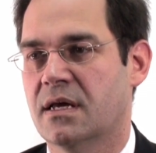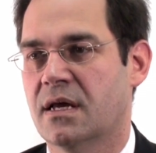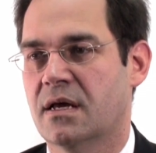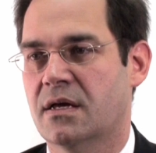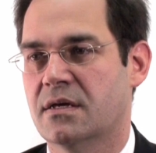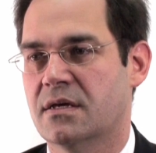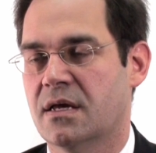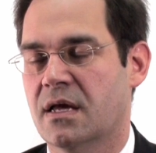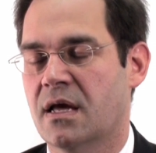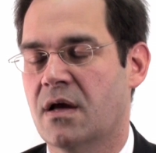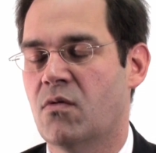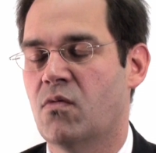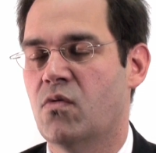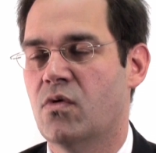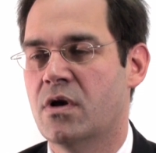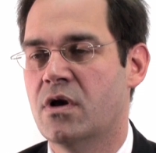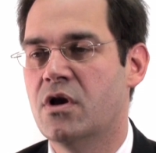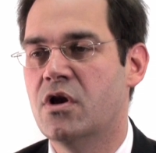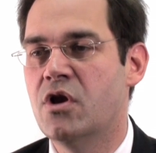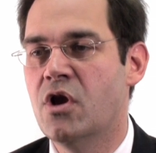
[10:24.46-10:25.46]
a
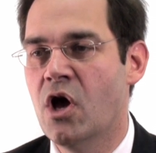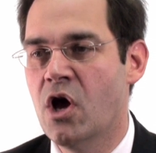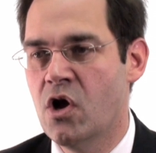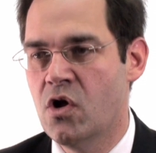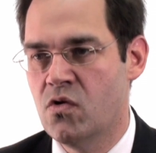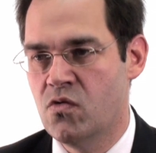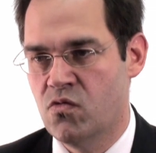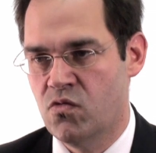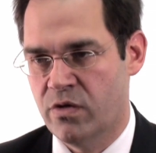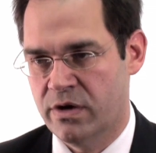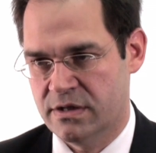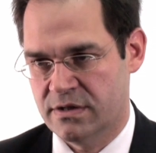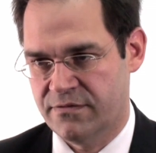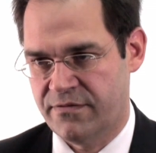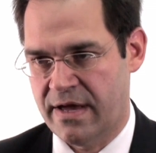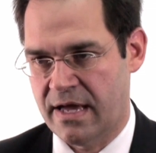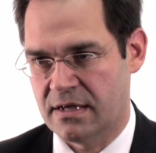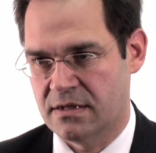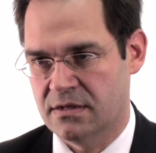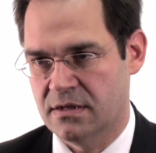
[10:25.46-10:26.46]
known risk
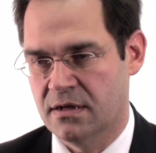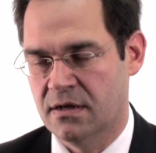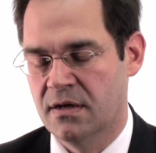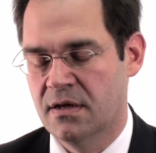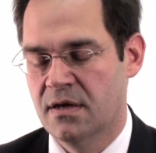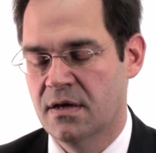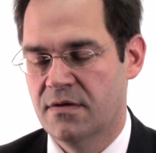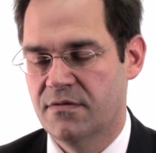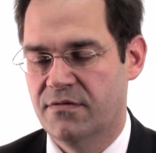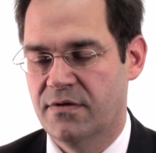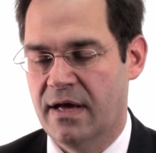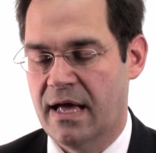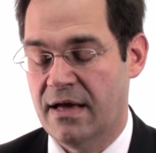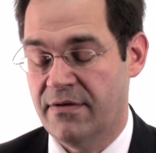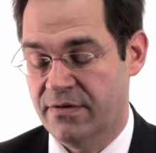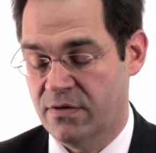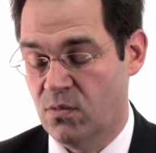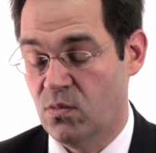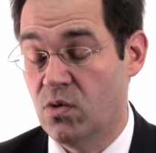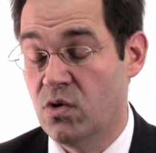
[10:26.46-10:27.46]
factor for
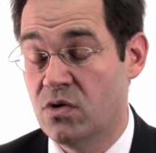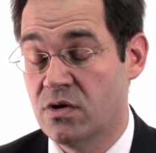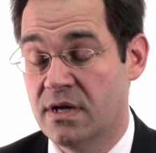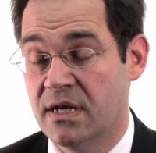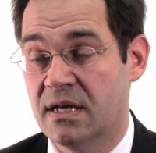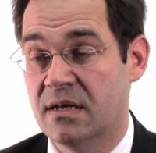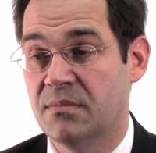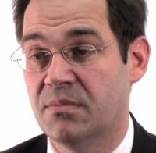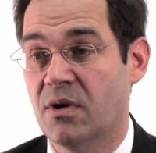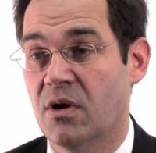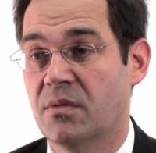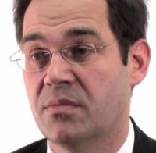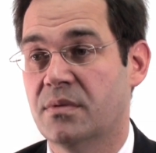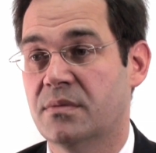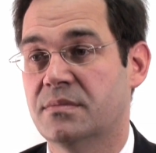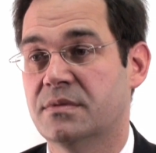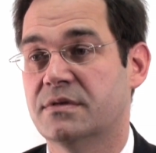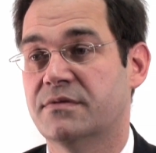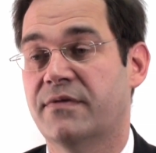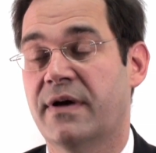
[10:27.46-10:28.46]
having wound healing
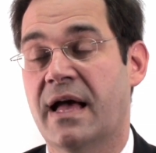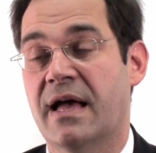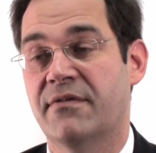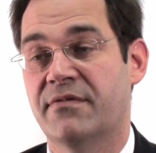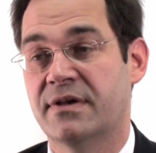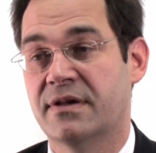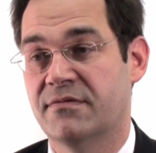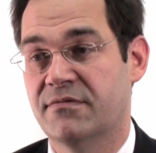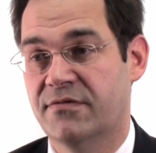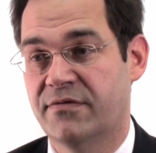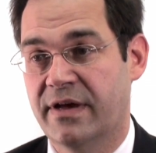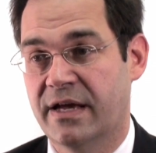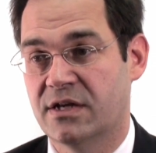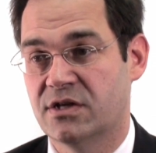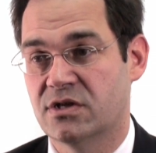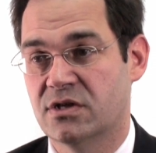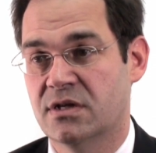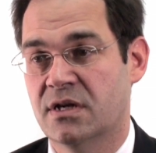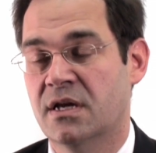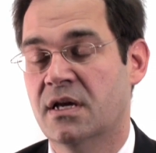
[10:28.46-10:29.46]
problems, for having
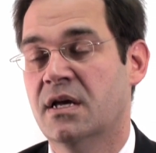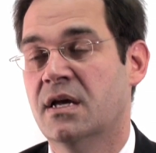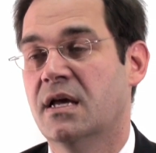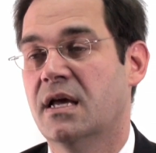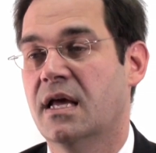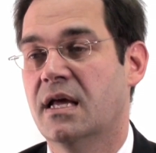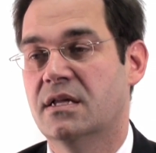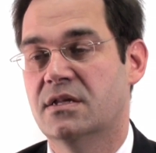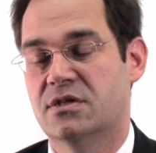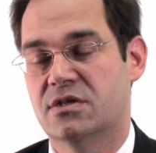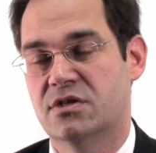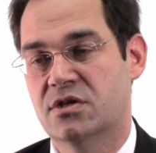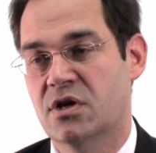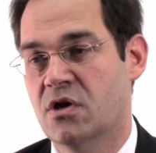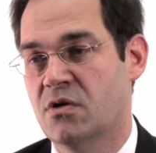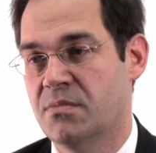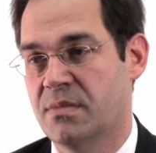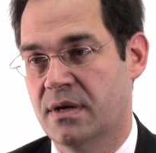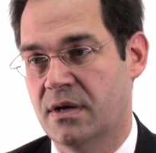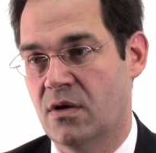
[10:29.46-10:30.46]
infection in
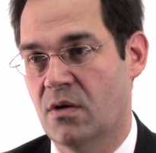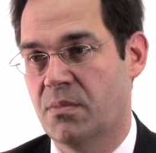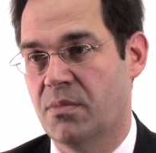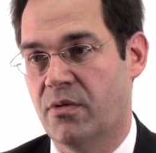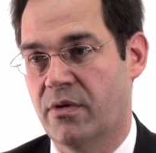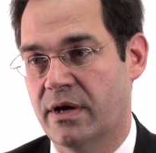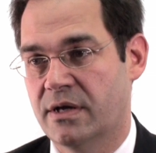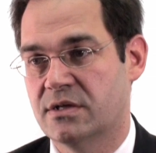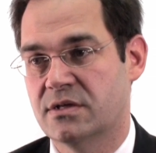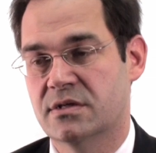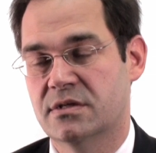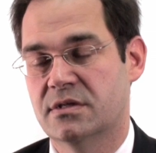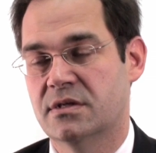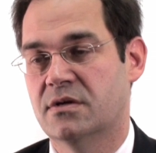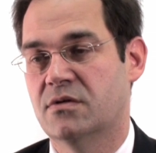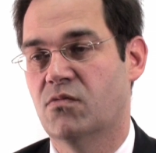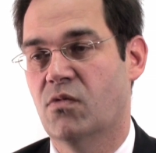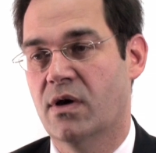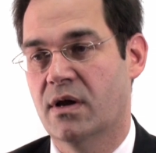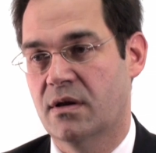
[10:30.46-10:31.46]
so many operations,
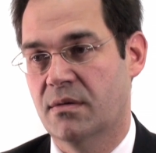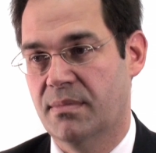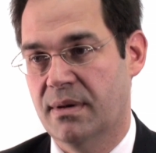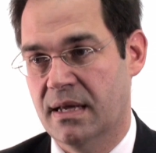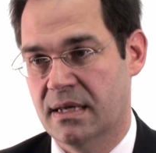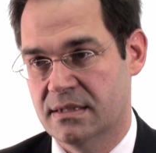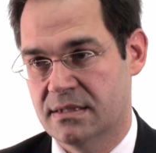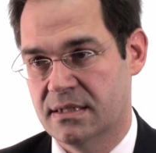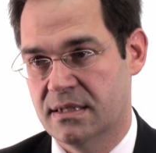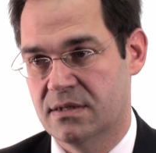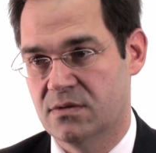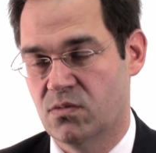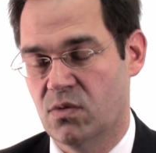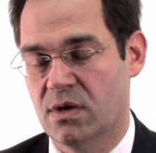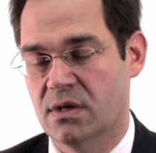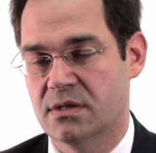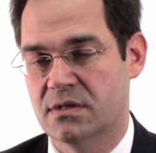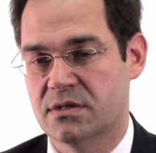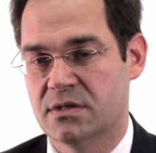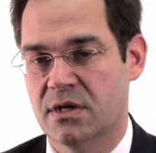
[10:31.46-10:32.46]
and rhinoplasty is
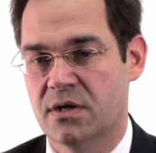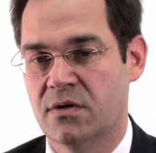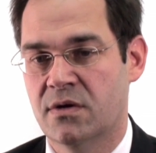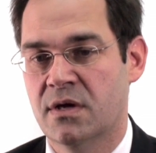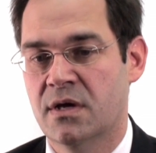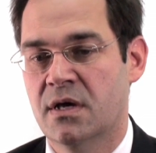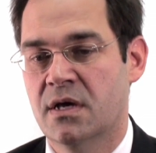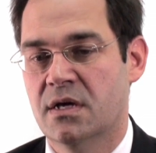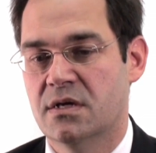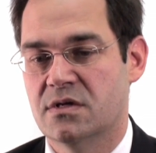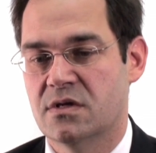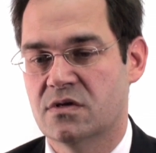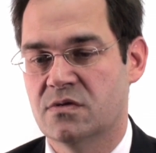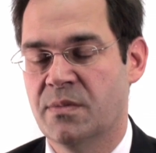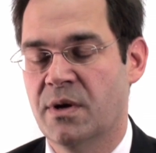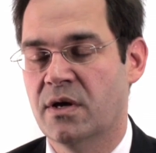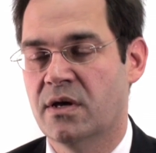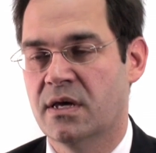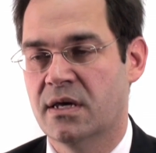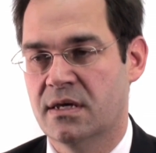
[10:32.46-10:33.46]
one. So
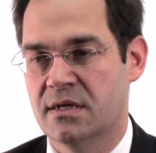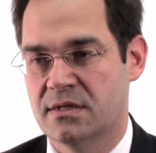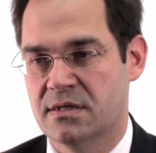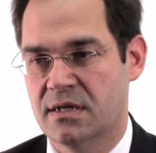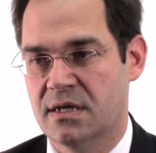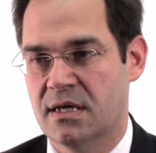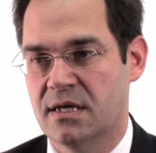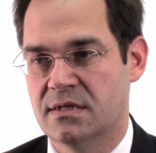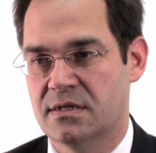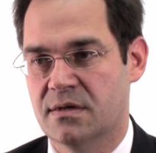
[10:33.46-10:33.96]
smoking is the